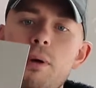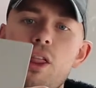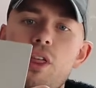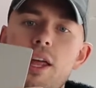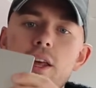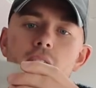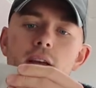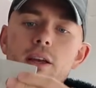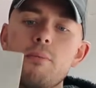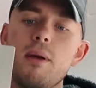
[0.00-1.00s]
bit thinner,
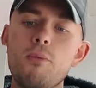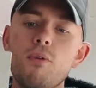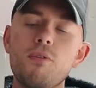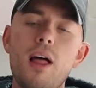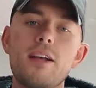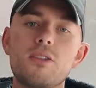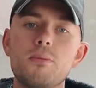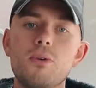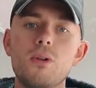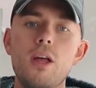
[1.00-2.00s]
a bit more
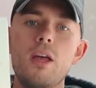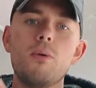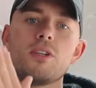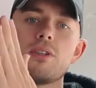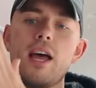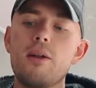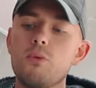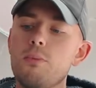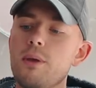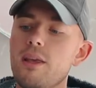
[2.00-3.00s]
flexible, which then
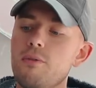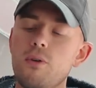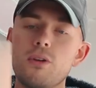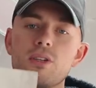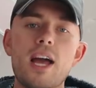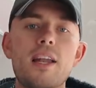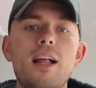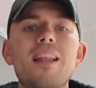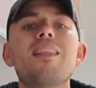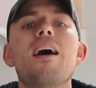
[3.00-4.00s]
will be for kind of
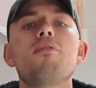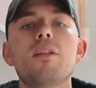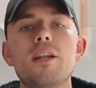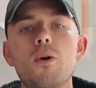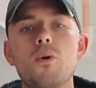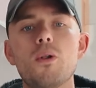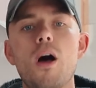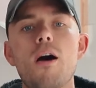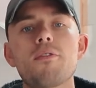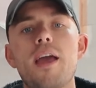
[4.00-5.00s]
like leveling it all
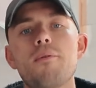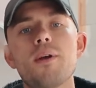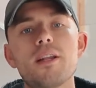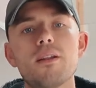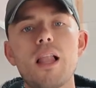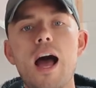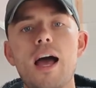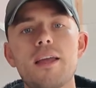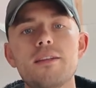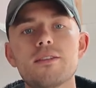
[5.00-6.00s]
off, getting rid of
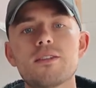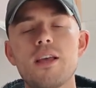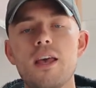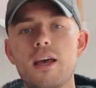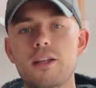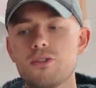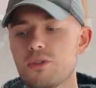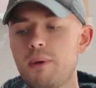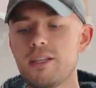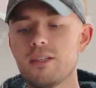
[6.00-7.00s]
lines, and
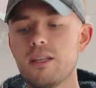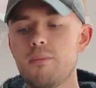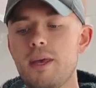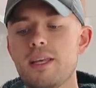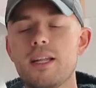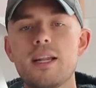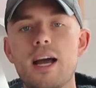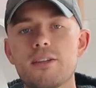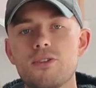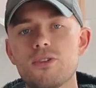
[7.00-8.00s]
just basically making it
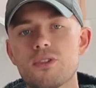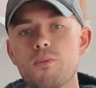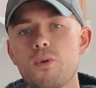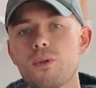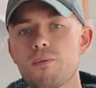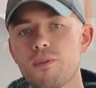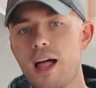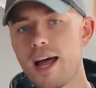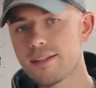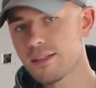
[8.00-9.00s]
nice and smooth and
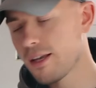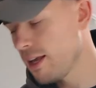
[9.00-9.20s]
flat.